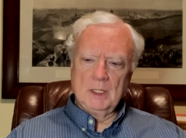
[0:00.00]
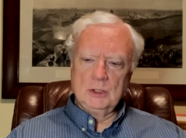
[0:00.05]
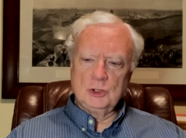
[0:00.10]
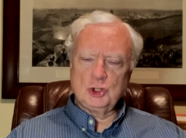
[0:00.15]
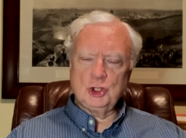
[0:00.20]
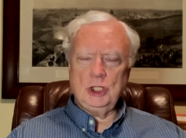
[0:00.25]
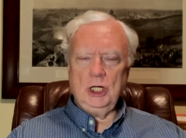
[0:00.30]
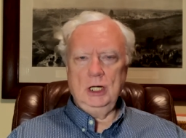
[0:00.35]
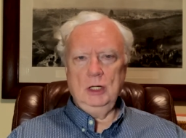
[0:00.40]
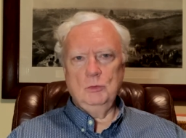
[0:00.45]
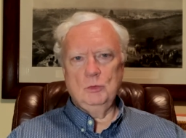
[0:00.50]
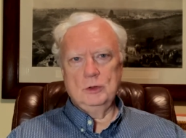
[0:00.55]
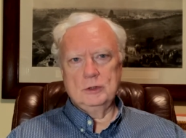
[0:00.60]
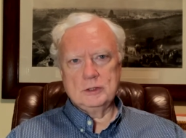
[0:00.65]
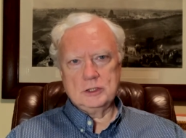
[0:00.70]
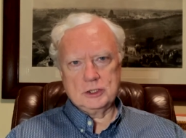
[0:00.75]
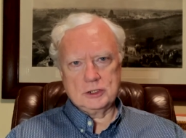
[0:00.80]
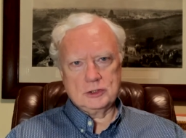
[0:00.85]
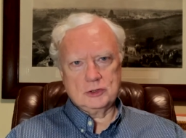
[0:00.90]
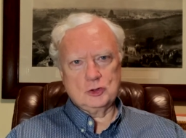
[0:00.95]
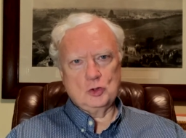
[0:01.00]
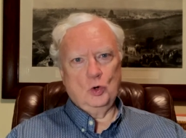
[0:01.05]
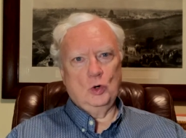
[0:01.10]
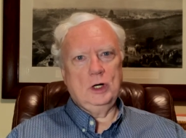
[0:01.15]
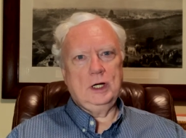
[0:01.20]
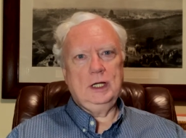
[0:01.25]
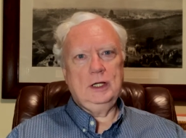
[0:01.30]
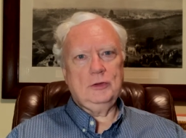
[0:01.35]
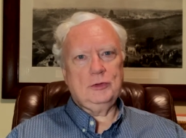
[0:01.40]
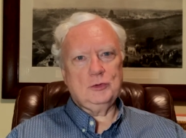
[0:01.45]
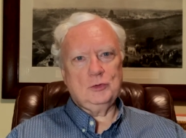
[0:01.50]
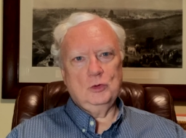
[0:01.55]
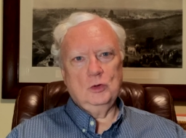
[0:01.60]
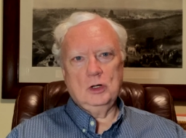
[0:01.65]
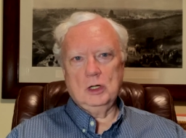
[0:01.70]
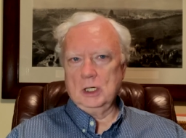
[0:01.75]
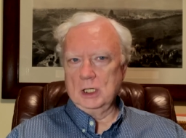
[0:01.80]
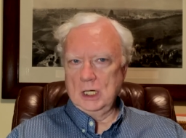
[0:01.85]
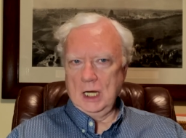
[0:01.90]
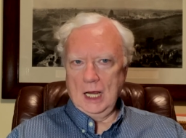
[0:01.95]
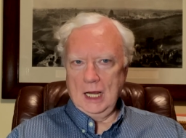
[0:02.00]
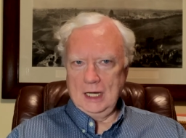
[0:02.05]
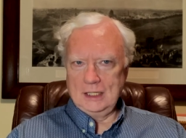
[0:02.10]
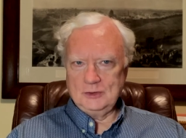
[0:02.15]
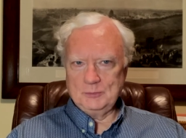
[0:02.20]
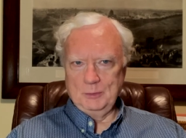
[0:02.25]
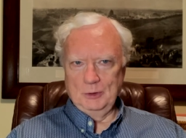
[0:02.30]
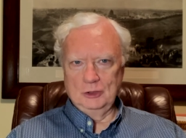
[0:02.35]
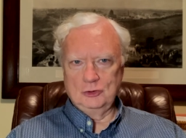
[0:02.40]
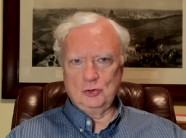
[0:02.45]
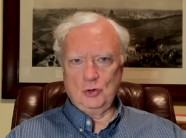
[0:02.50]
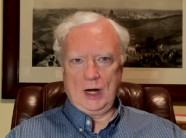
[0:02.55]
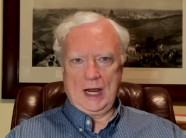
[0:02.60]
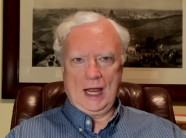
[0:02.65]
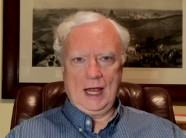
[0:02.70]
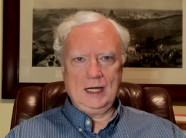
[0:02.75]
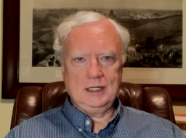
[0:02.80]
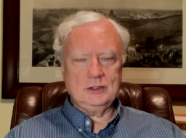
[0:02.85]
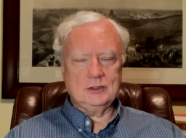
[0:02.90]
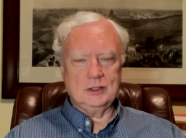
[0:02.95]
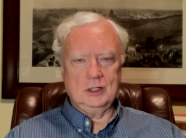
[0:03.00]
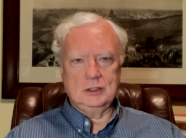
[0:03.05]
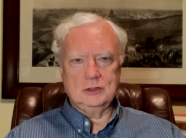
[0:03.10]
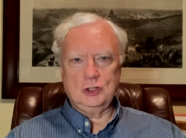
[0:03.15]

she was sorting through her gospel tracts.